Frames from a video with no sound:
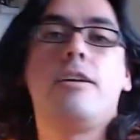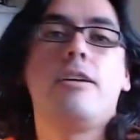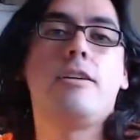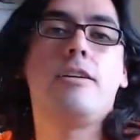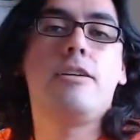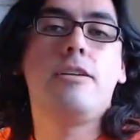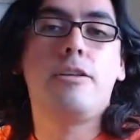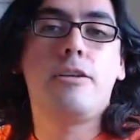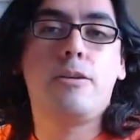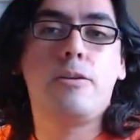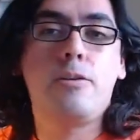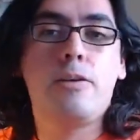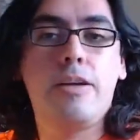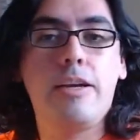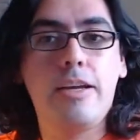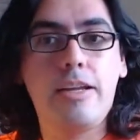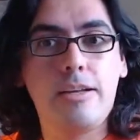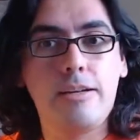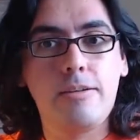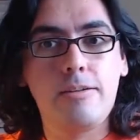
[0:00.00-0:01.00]

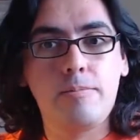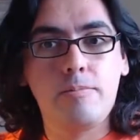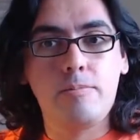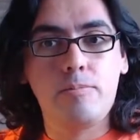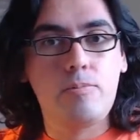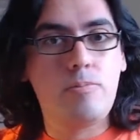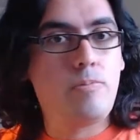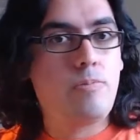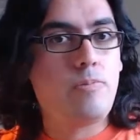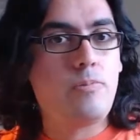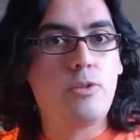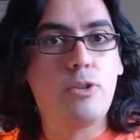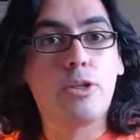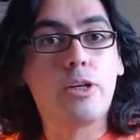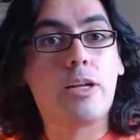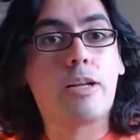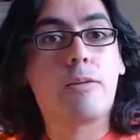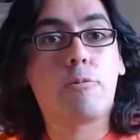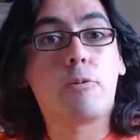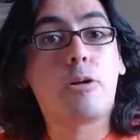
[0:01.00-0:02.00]
and you're
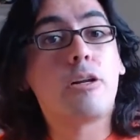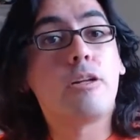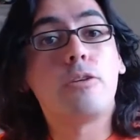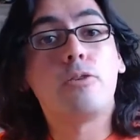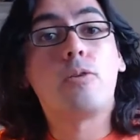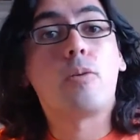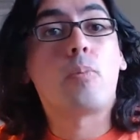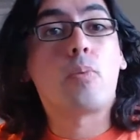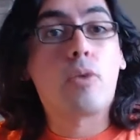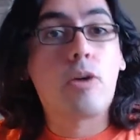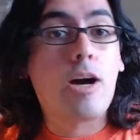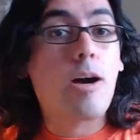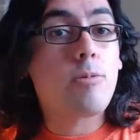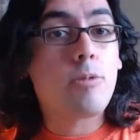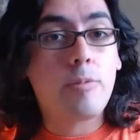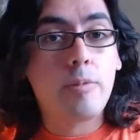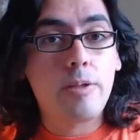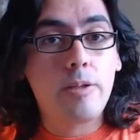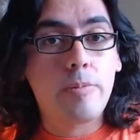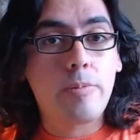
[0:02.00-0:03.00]
going to run into a
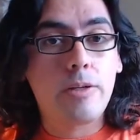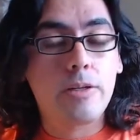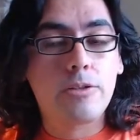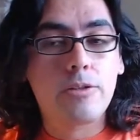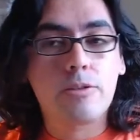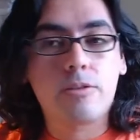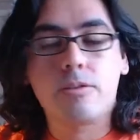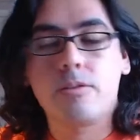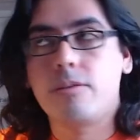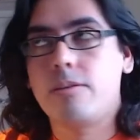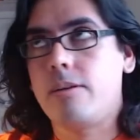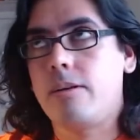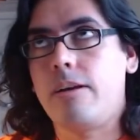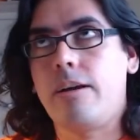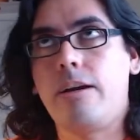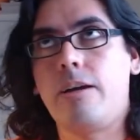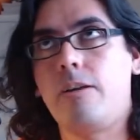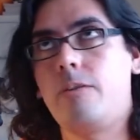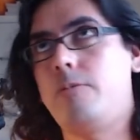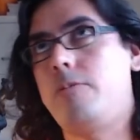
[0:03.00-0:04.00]
problem in the picture.
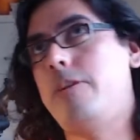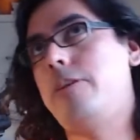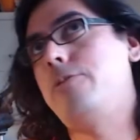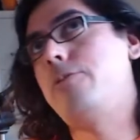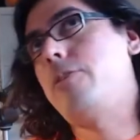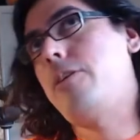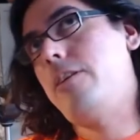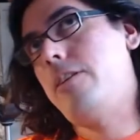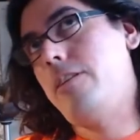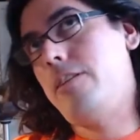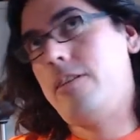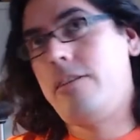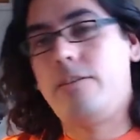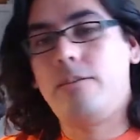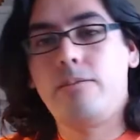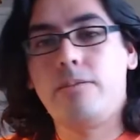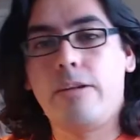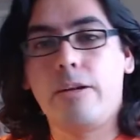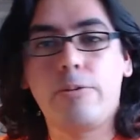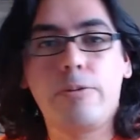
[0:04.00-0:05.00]
How do I draw
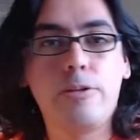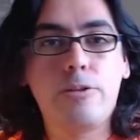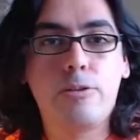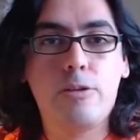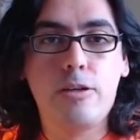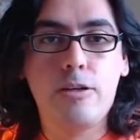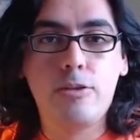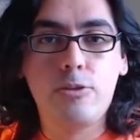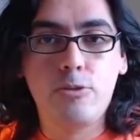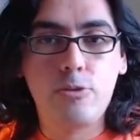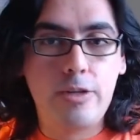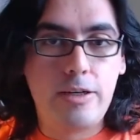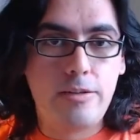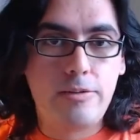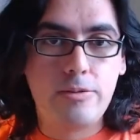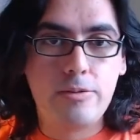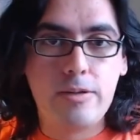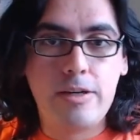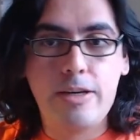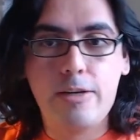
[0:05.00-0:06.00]
this? How do I draw a
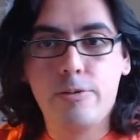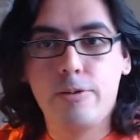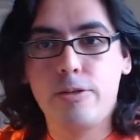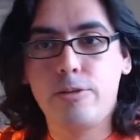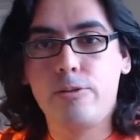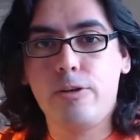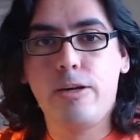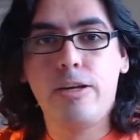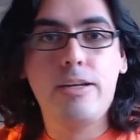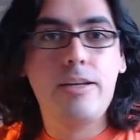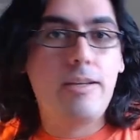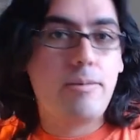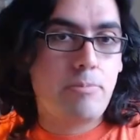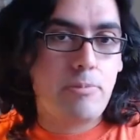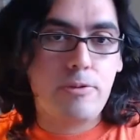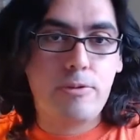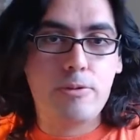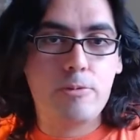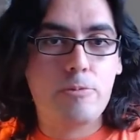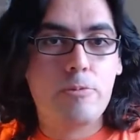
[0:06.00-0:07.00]
dress? Or how do I draw a
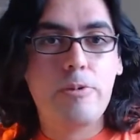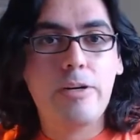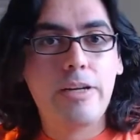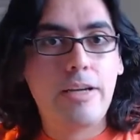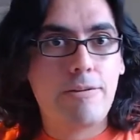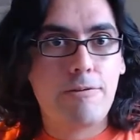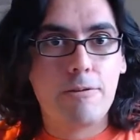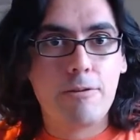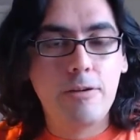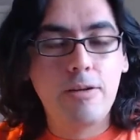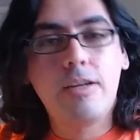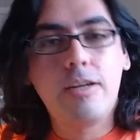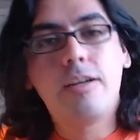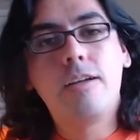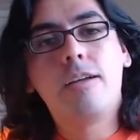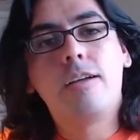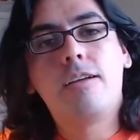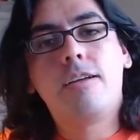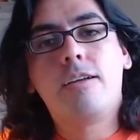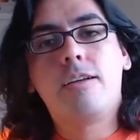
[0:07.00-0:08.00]
nipple? Or whatever.
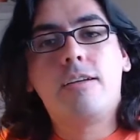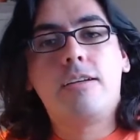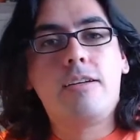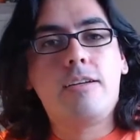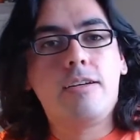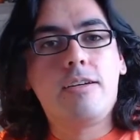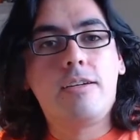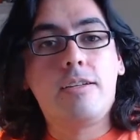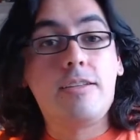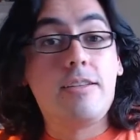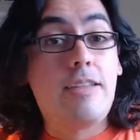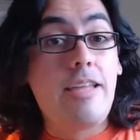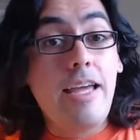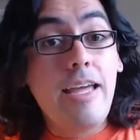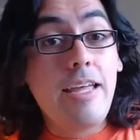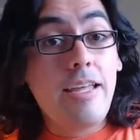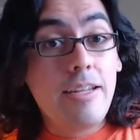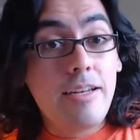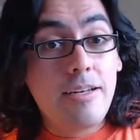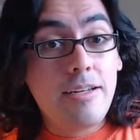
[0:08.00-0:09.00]

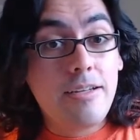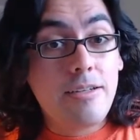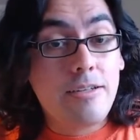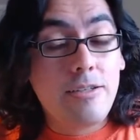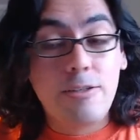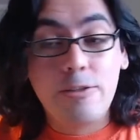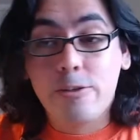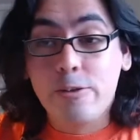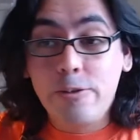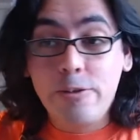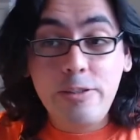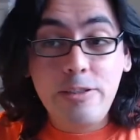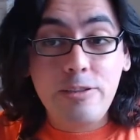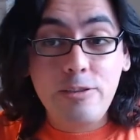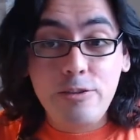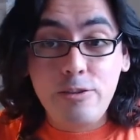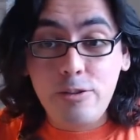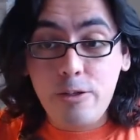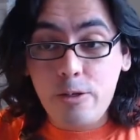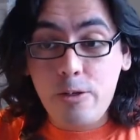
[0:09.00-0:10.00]
Then you're going
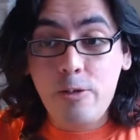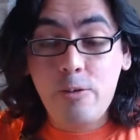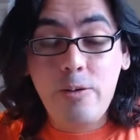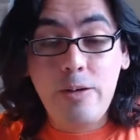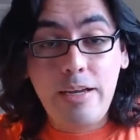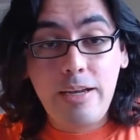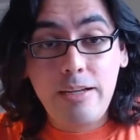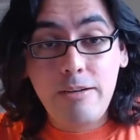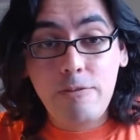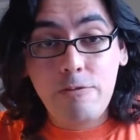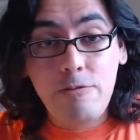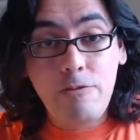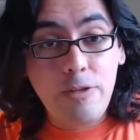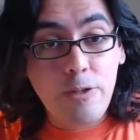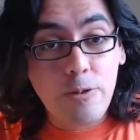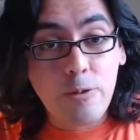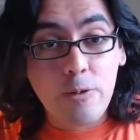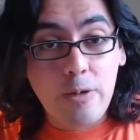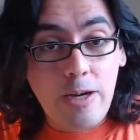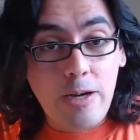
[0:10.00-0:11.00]
to go and
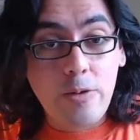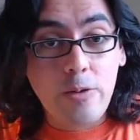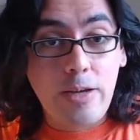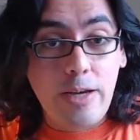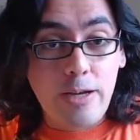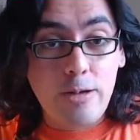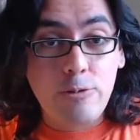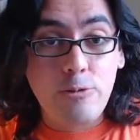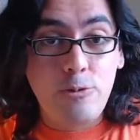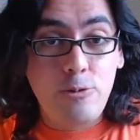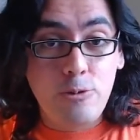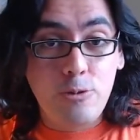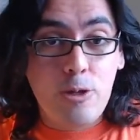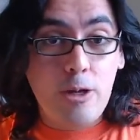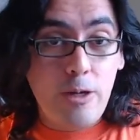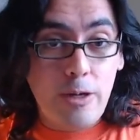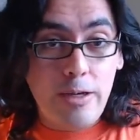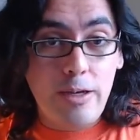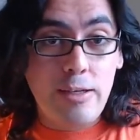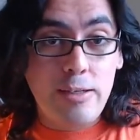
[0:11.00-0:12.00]
figure out how to
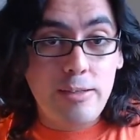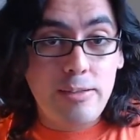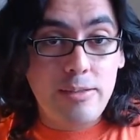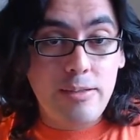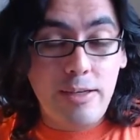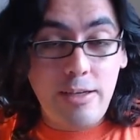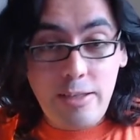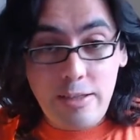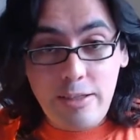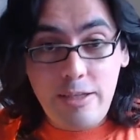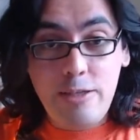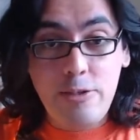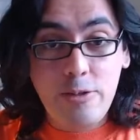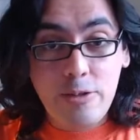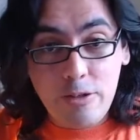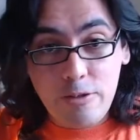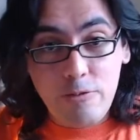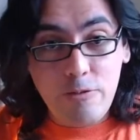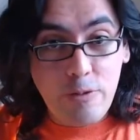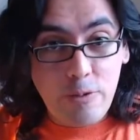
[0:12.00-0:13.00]
draw it. And then you're
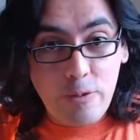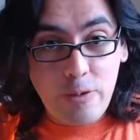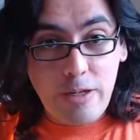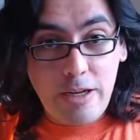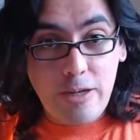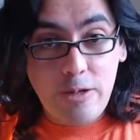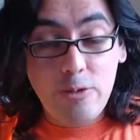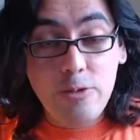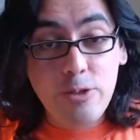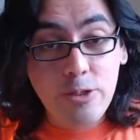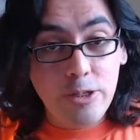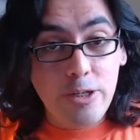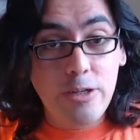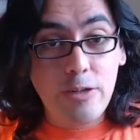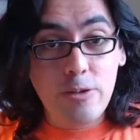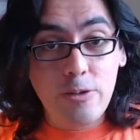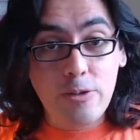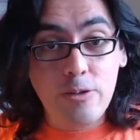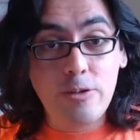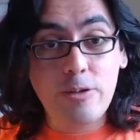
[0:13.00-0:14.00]
going to figure it out. You're going
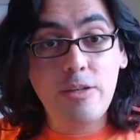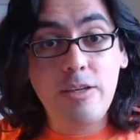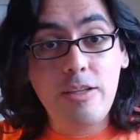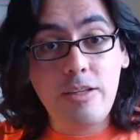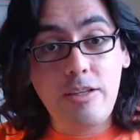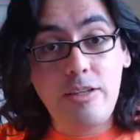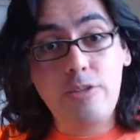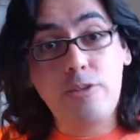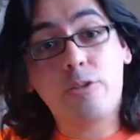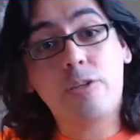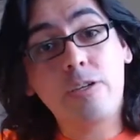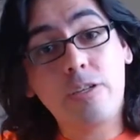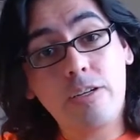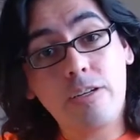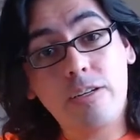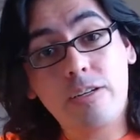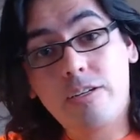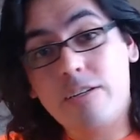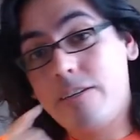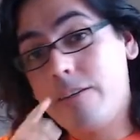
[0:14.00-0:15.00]
to learn. And then you're
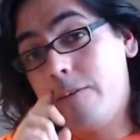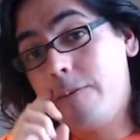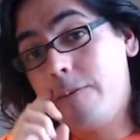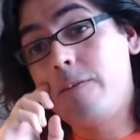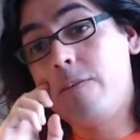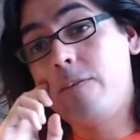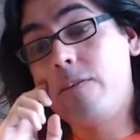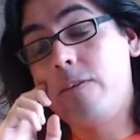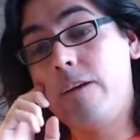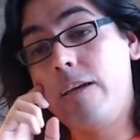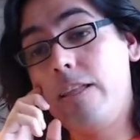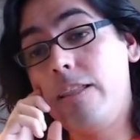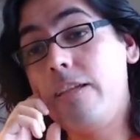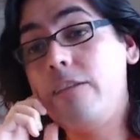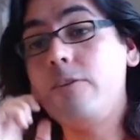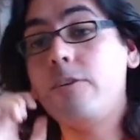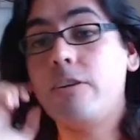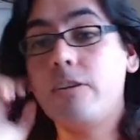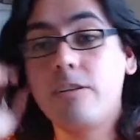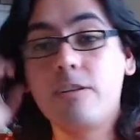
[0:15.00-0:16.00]
good. And
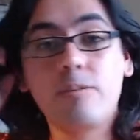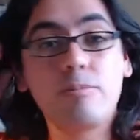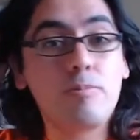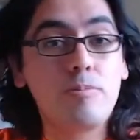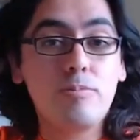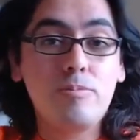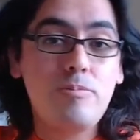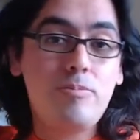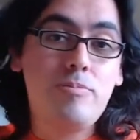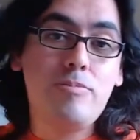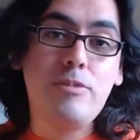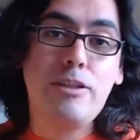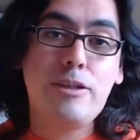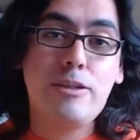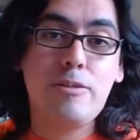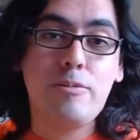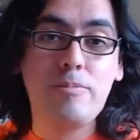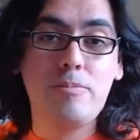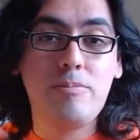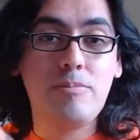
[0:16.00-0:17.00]
then you're going to,
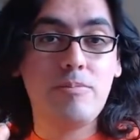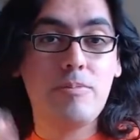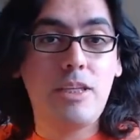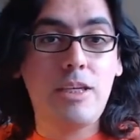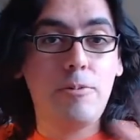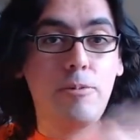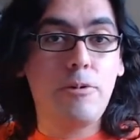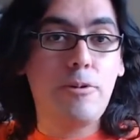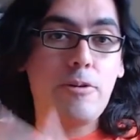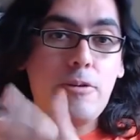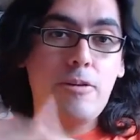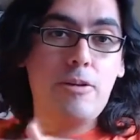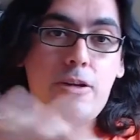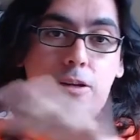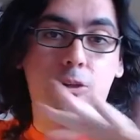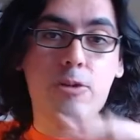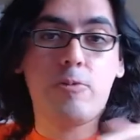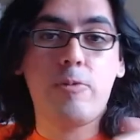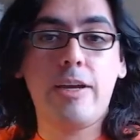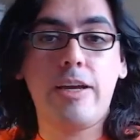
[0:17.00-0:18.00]
keep going
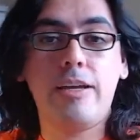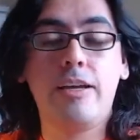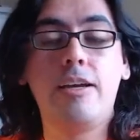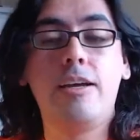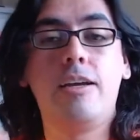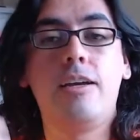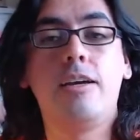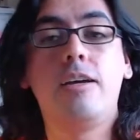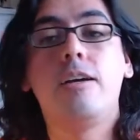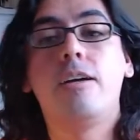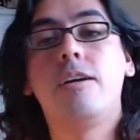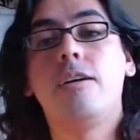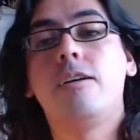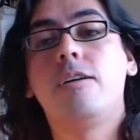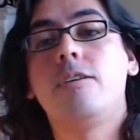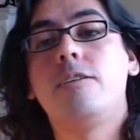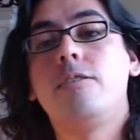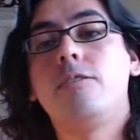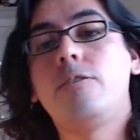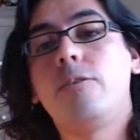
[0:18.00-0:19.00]
along your way.
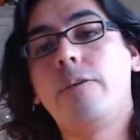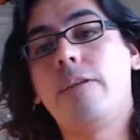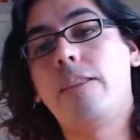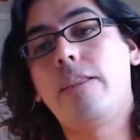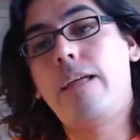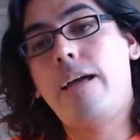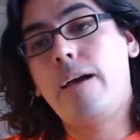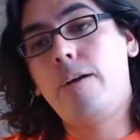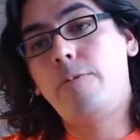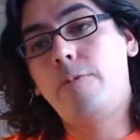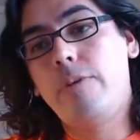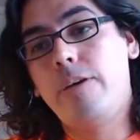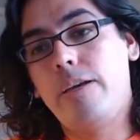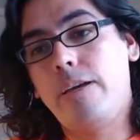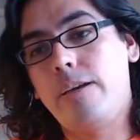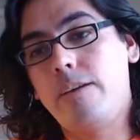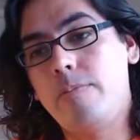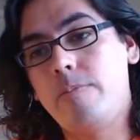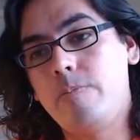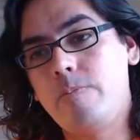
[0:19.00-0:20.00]
So in that
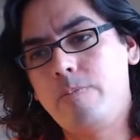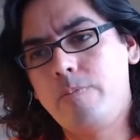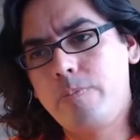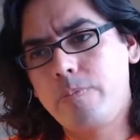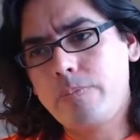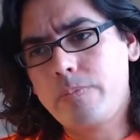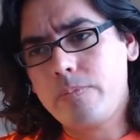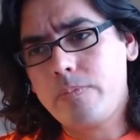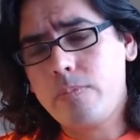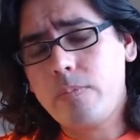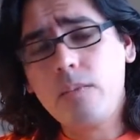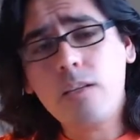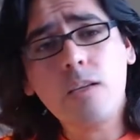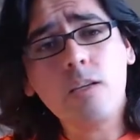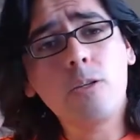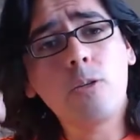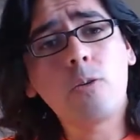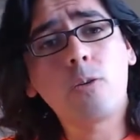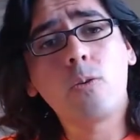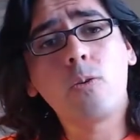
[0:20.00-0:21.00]
way,
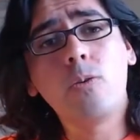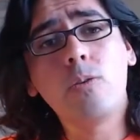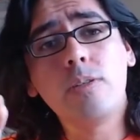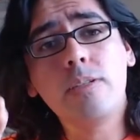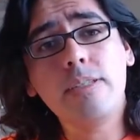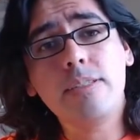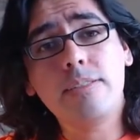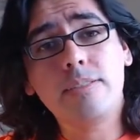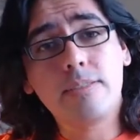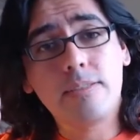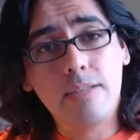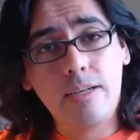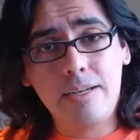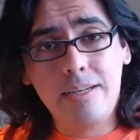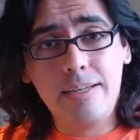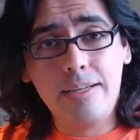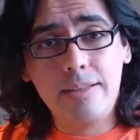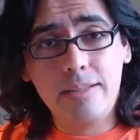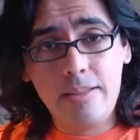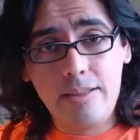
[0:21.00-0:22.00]
you're only
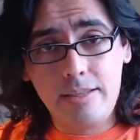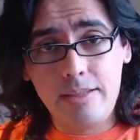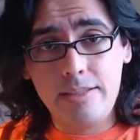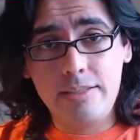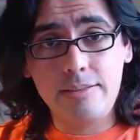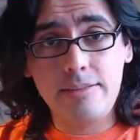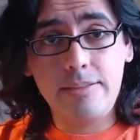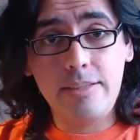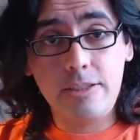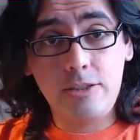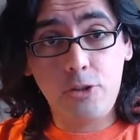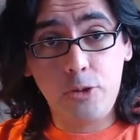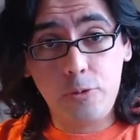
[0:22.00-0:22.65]
studying the things that you